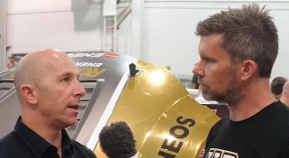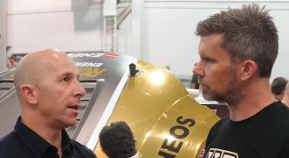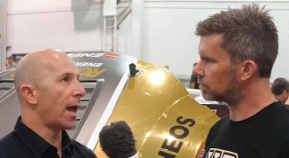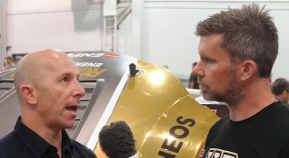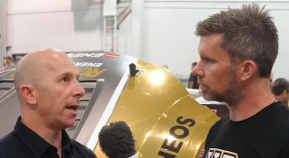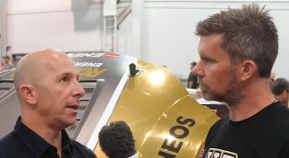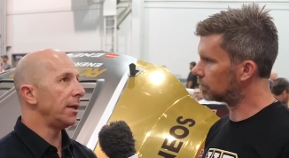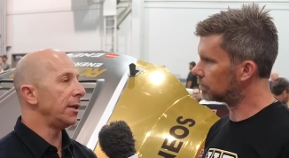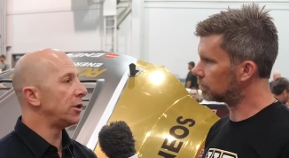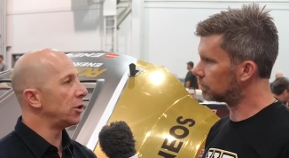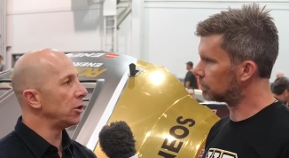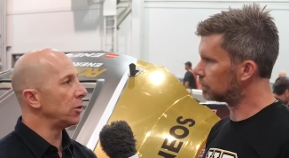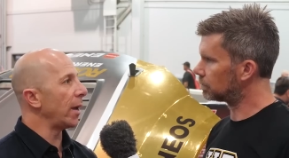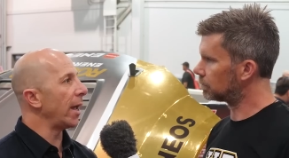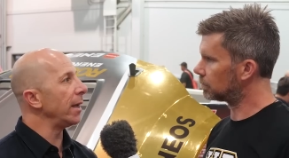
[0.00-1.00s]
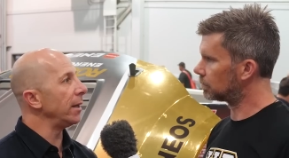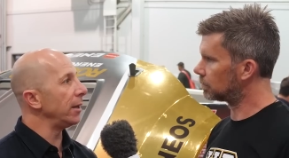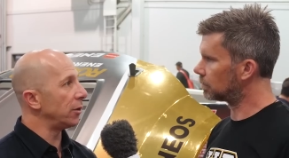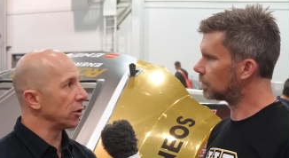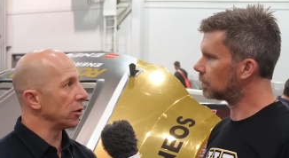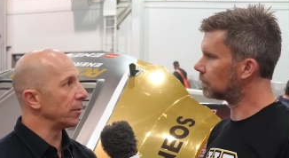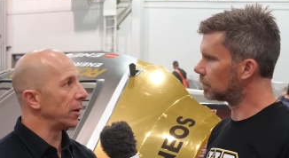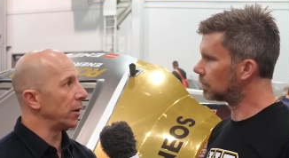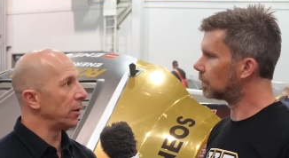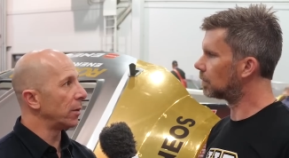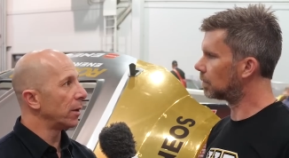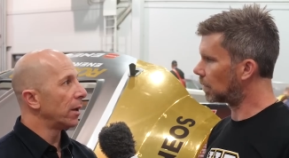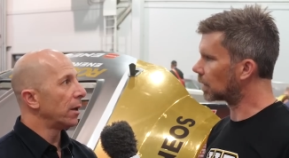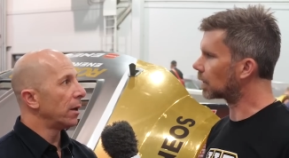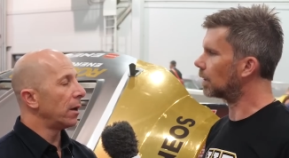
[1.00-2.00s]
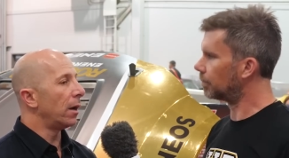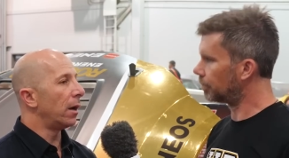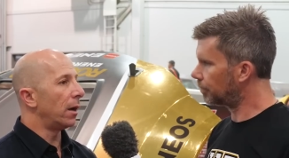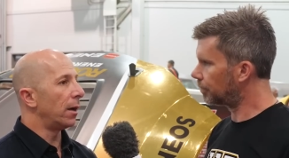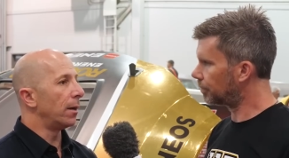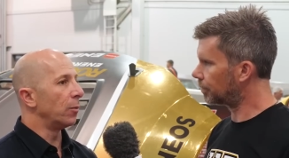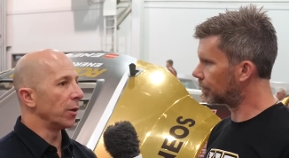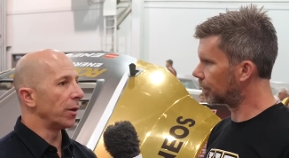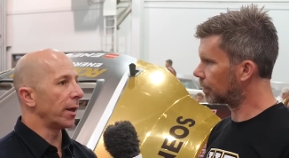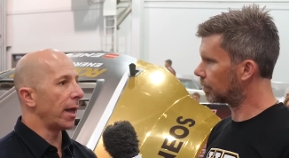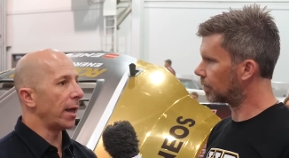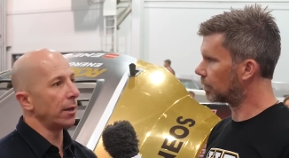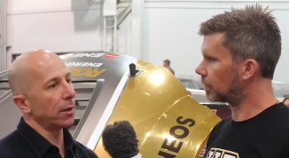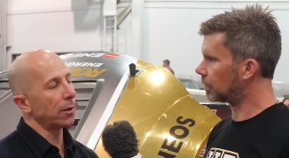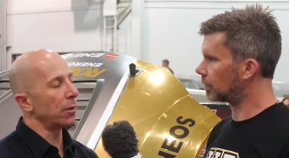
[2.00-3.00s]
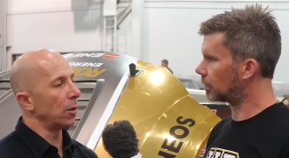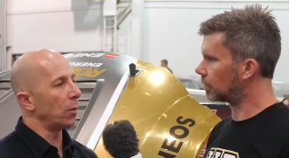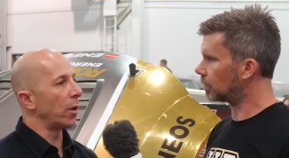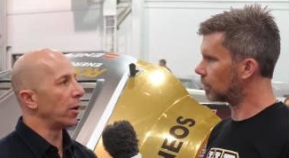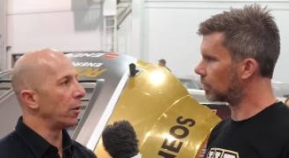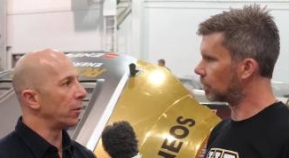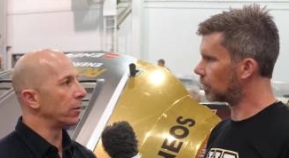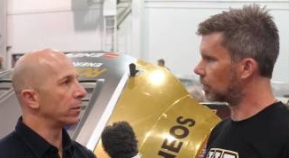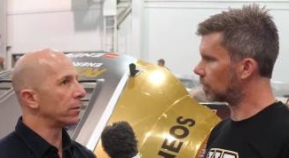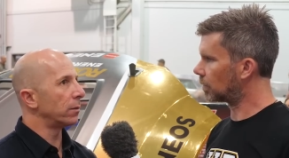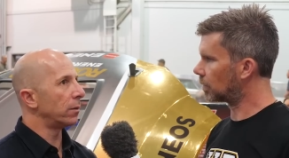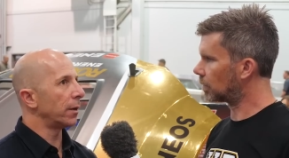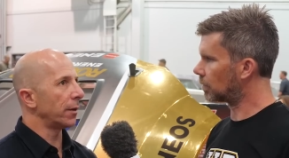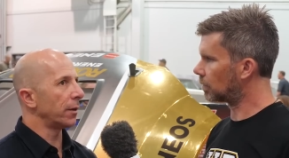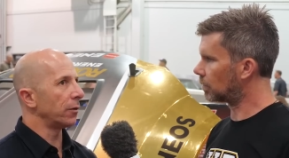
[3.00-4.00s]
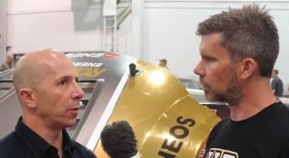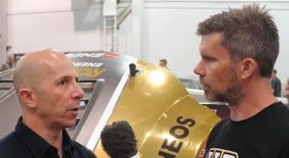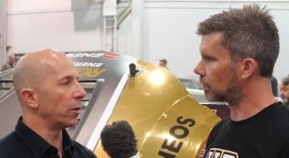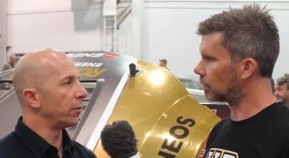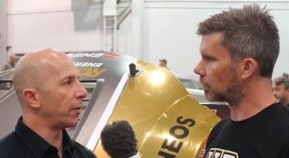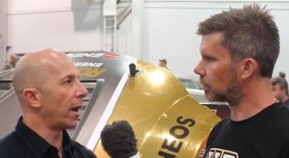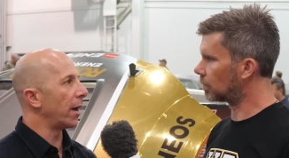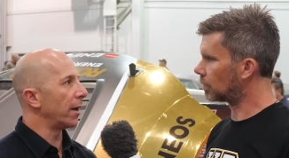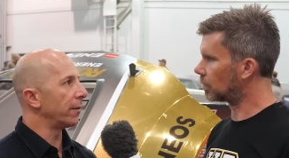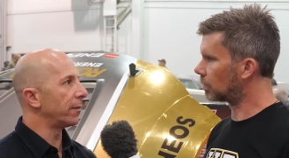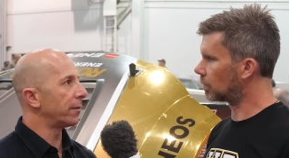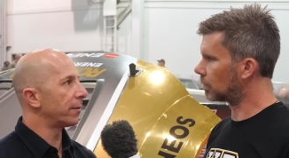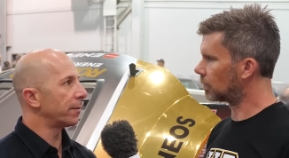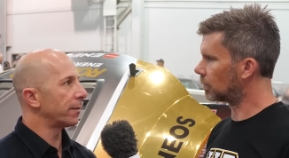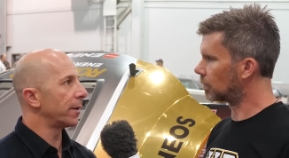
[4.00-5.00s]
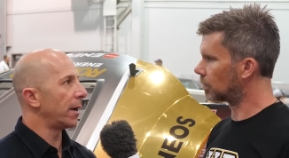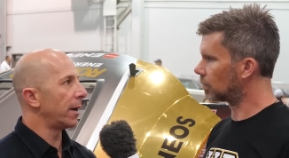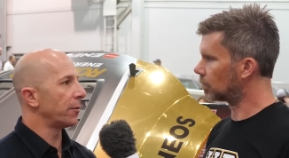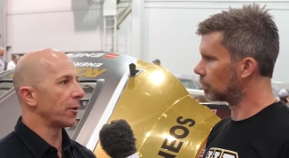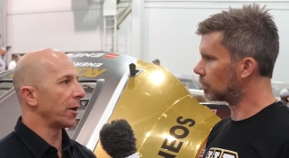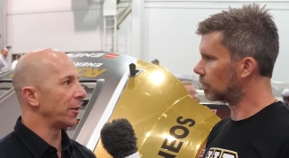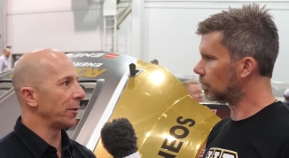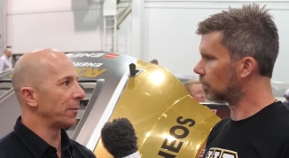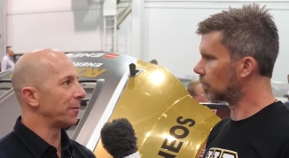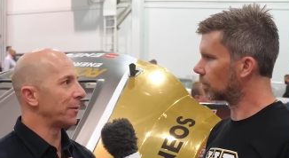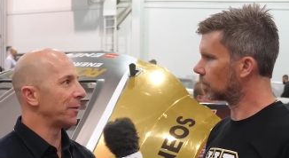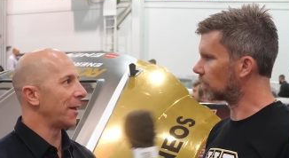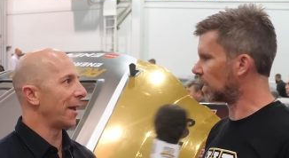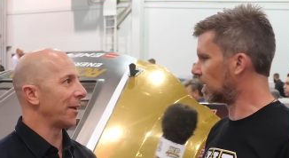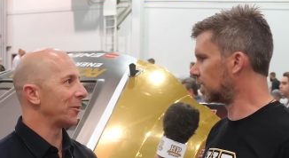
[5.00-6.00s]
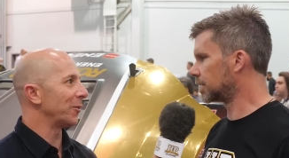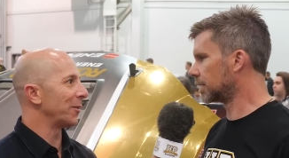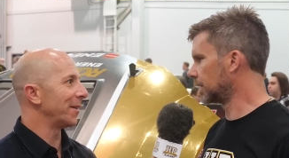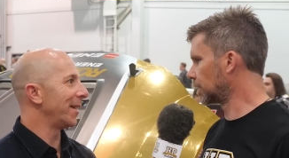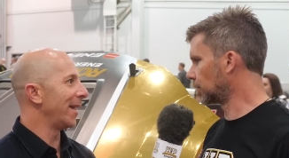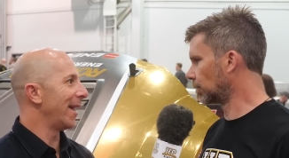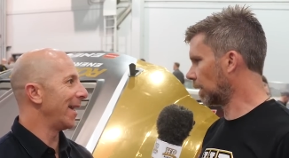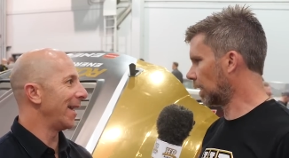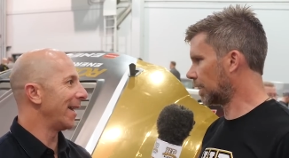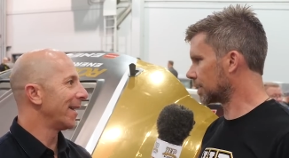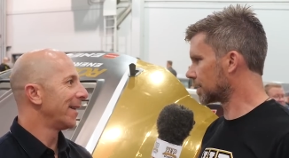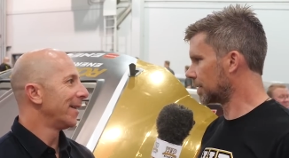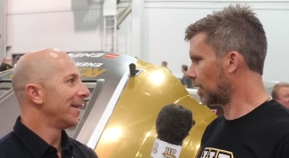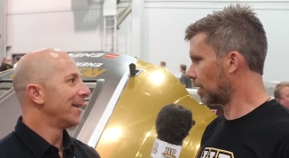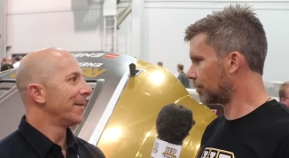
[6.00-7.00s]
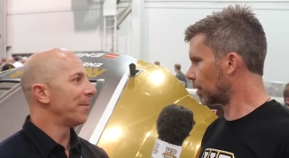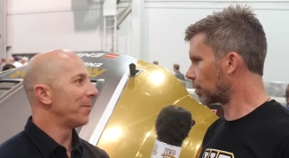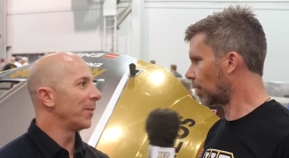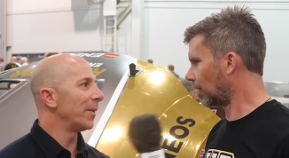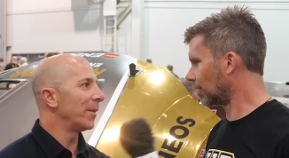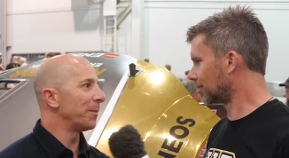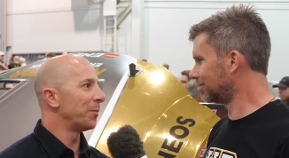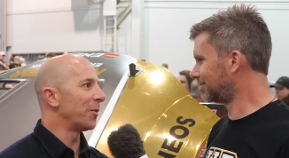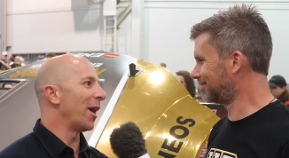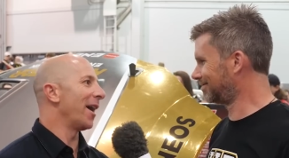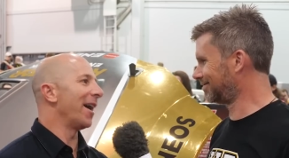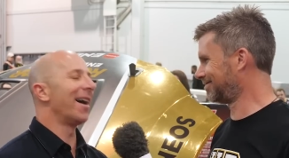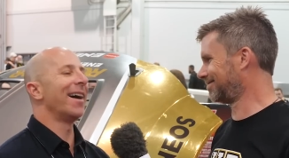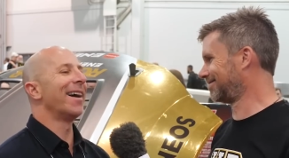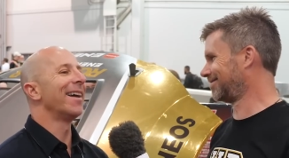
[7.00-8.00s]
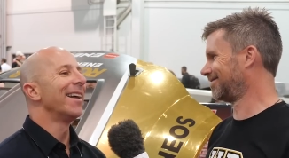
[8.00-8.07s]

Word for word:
Speaker 1: 9280 turbo um, with again the, the 10, I think it's the 105. Uh, I forgot the.
Speaker 2: The engine will let us know if you're wrong.
Speaker 1: Yeah,